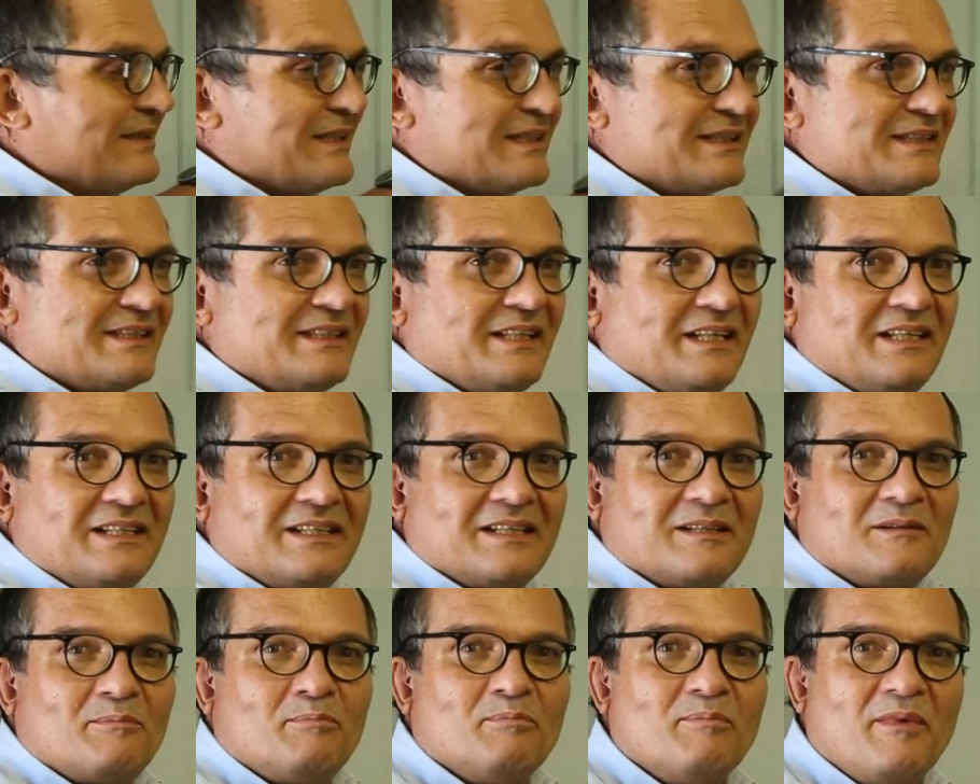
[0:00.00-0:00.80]
the
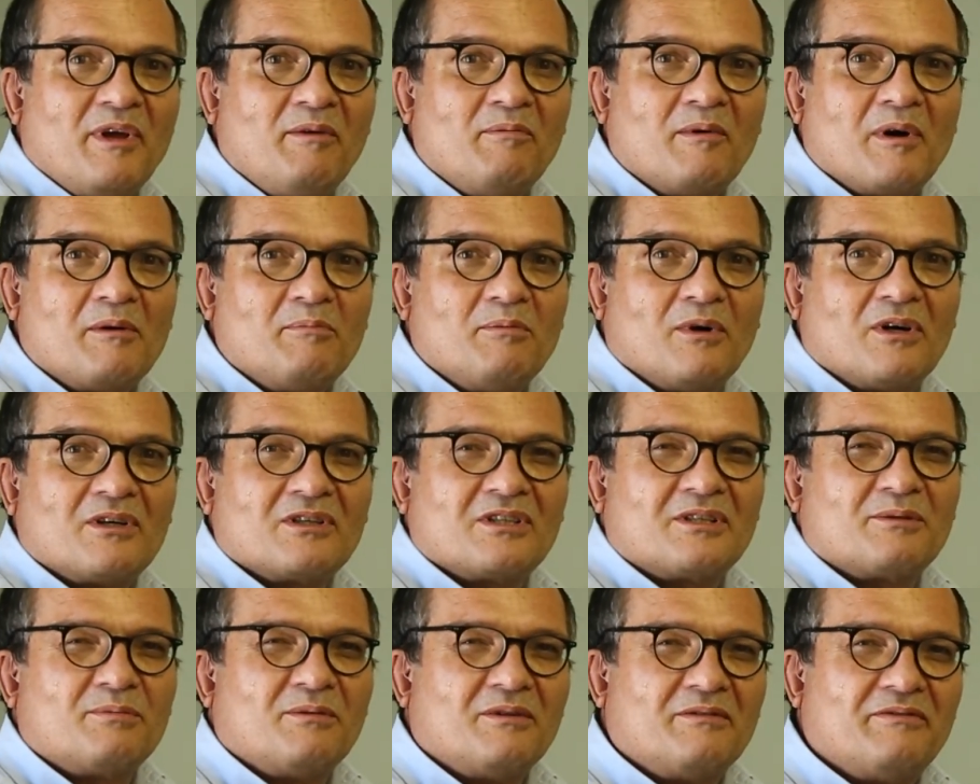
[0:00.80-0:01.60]
secret MIMO
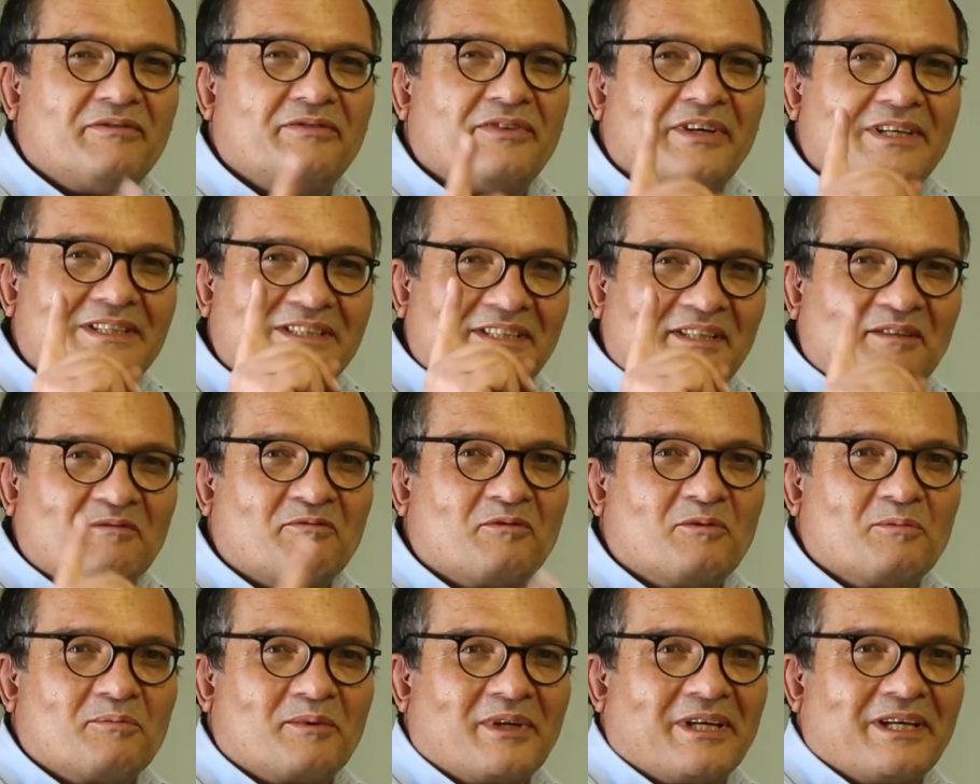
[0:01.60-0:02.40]
box will fix it
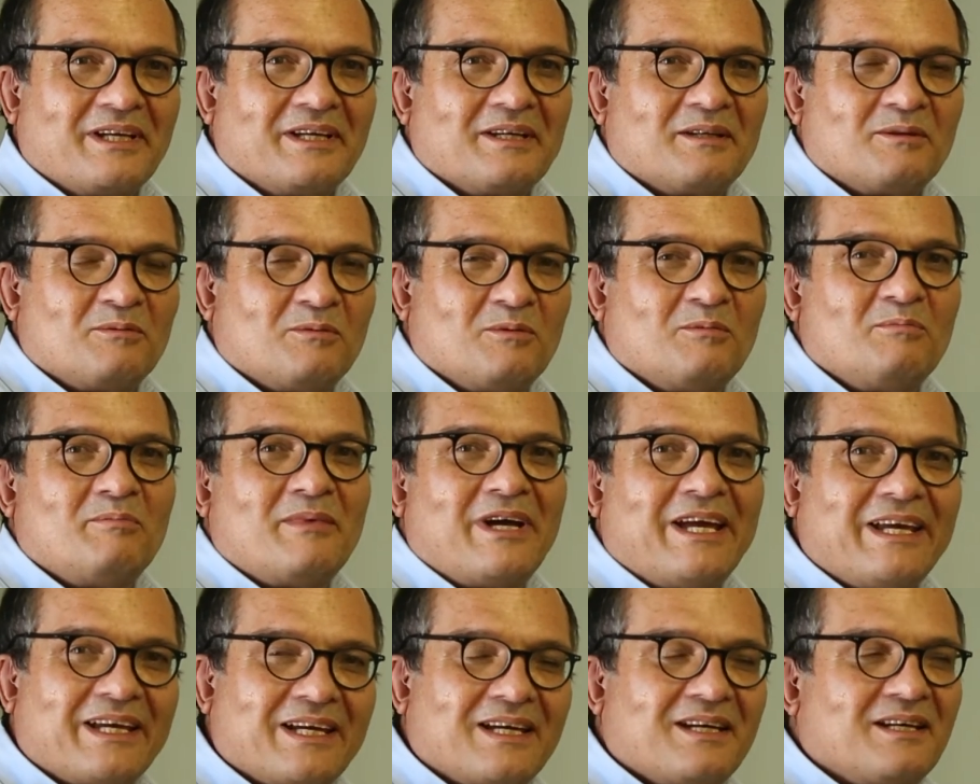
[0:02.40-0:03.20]
for me, will
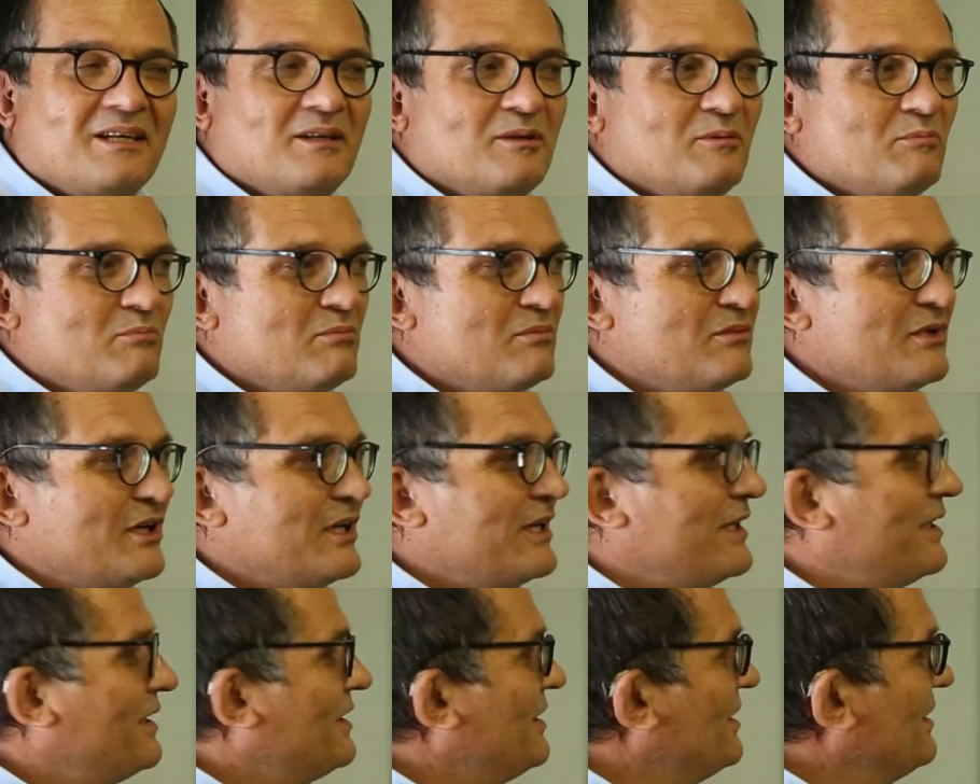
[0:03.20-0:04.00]
make
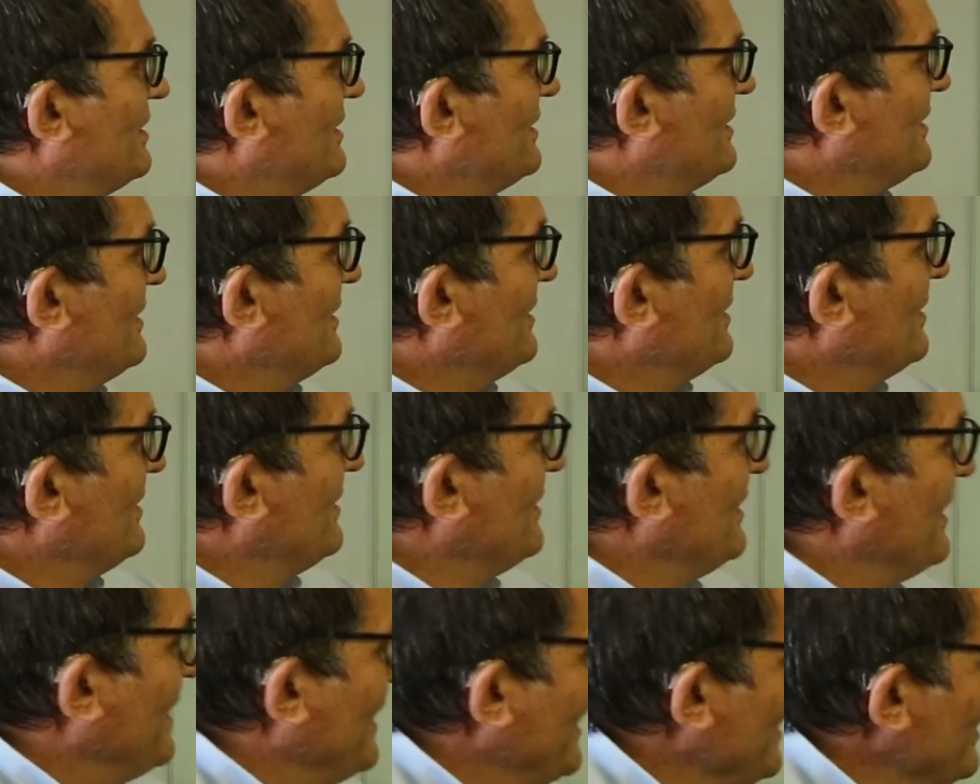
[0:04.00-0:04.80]
my
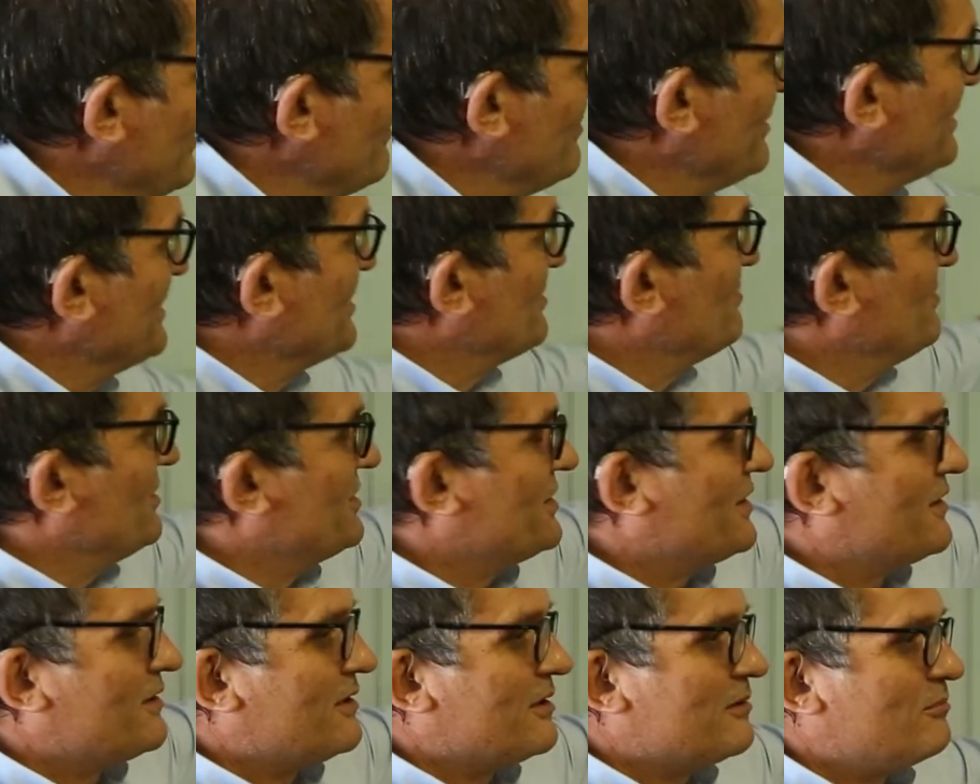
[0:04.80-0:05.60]
elements,
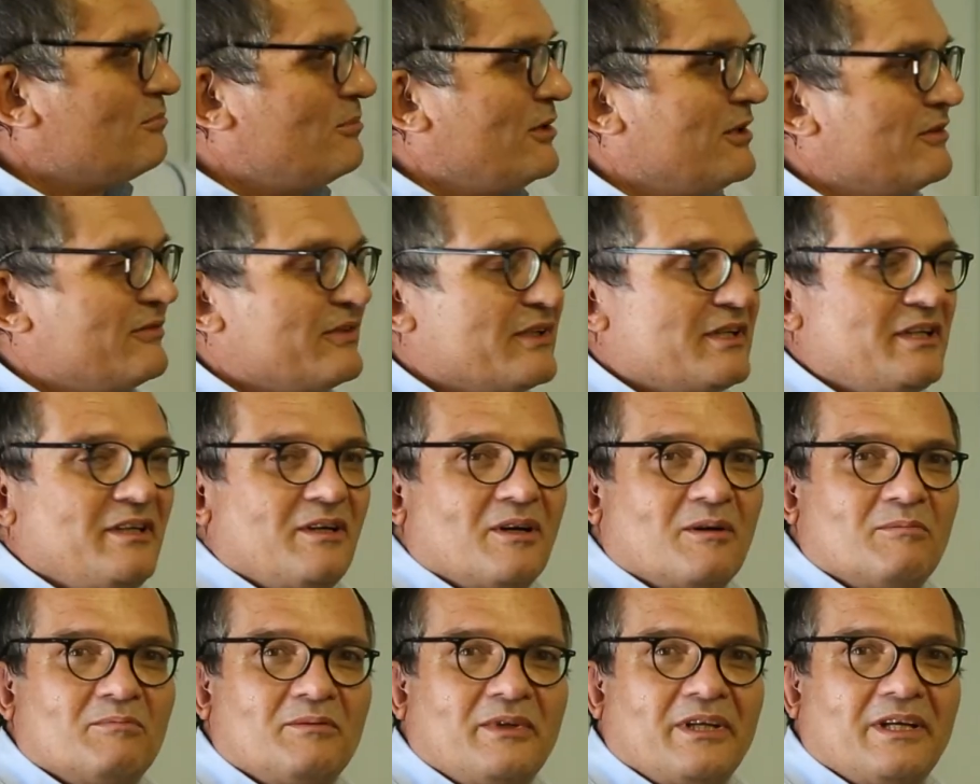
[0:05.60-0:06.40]
which are not
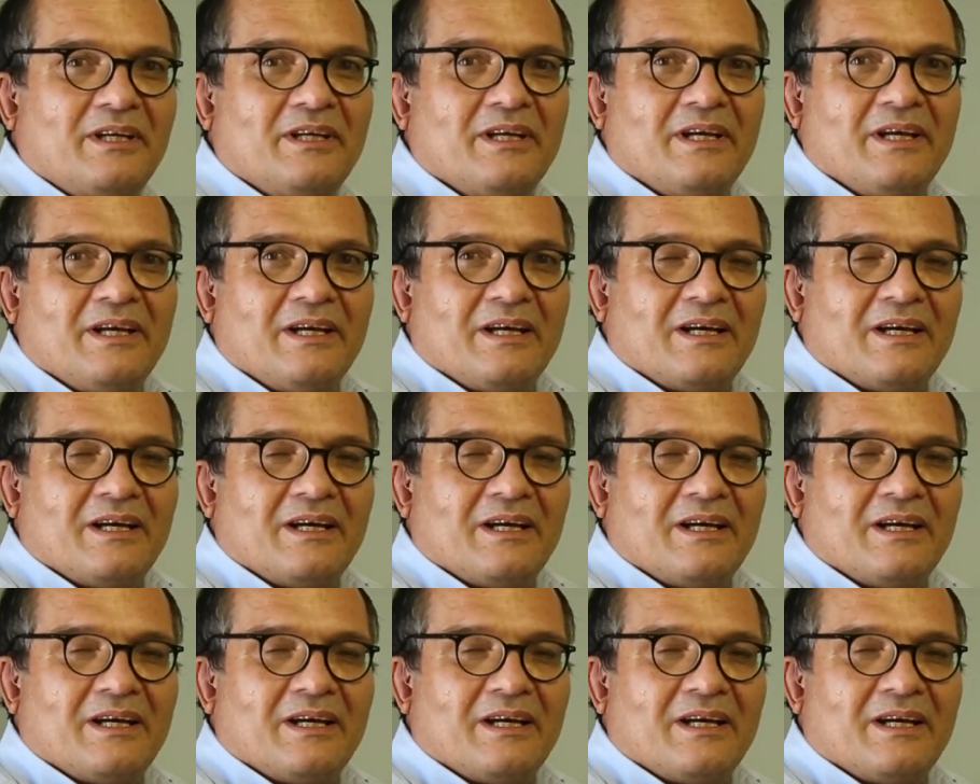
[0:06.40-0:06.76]
perfectly omni,